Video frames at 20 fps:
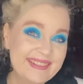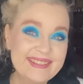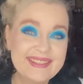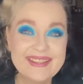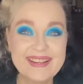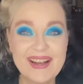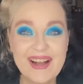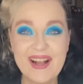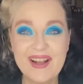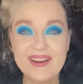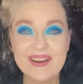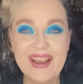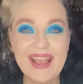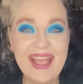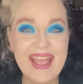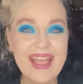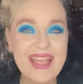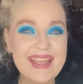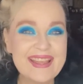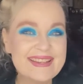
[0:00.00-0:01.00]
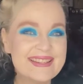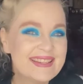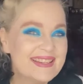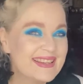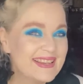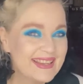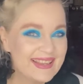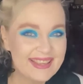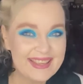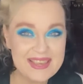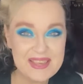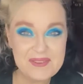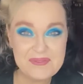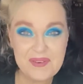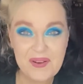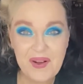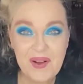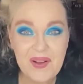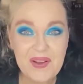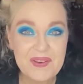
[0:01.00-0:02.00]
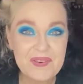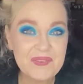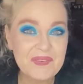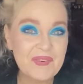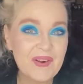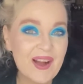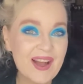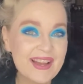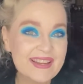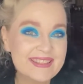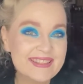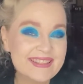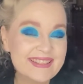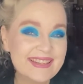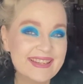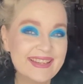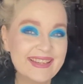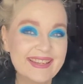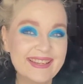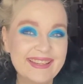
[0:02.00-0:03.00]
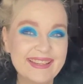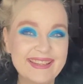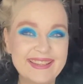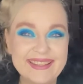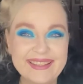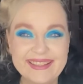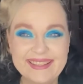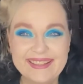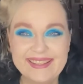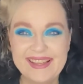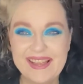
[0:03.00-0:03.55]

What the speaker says: All right, keep on watching.